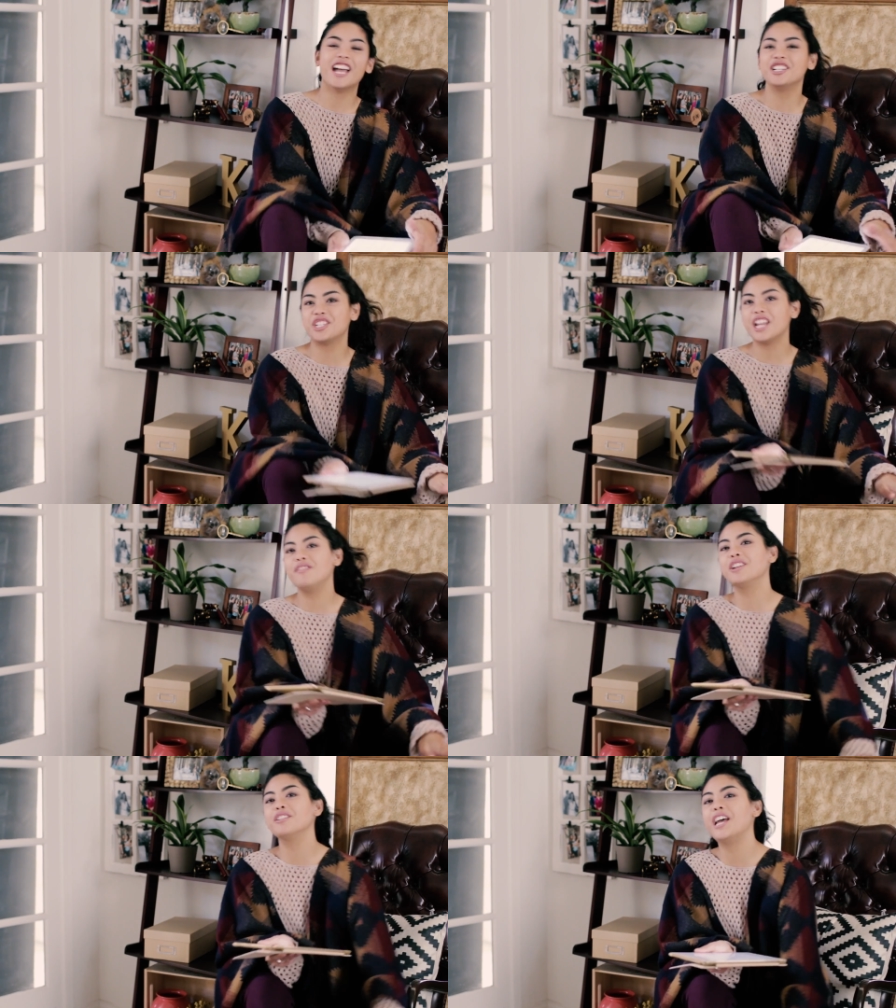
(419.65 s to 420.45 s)
And
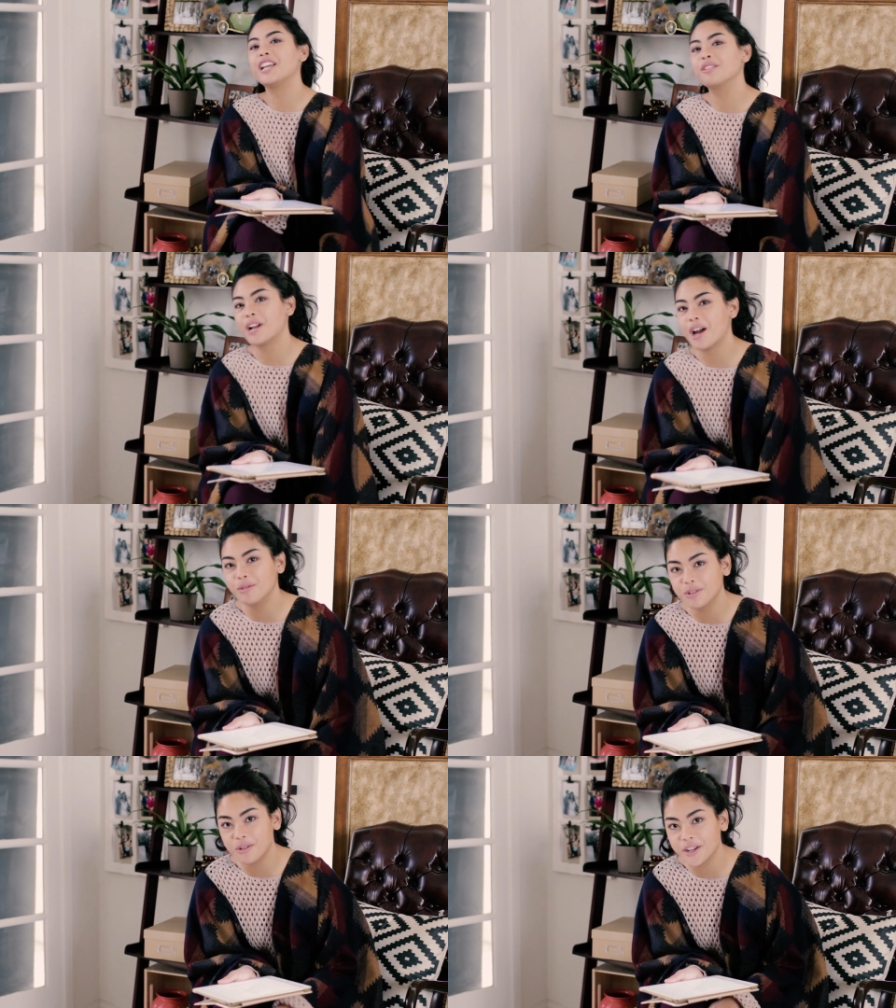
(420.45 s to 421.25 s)
shaving your legs when
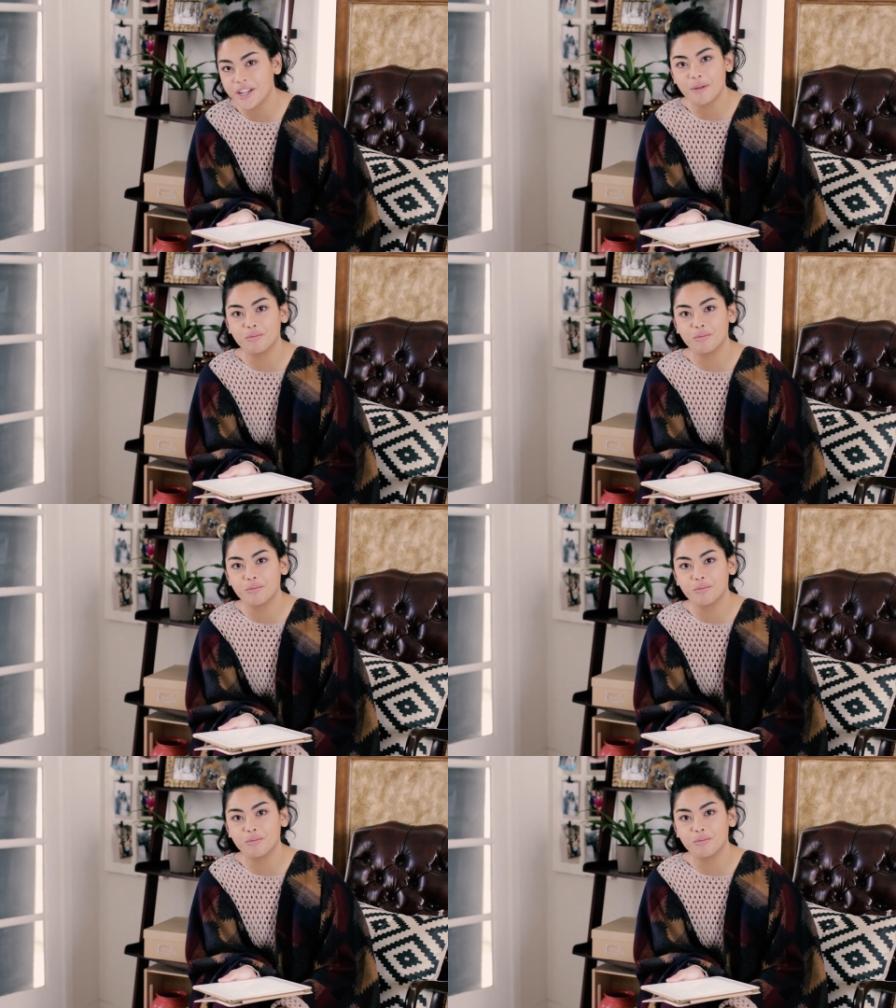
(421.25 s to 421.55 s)
I was growing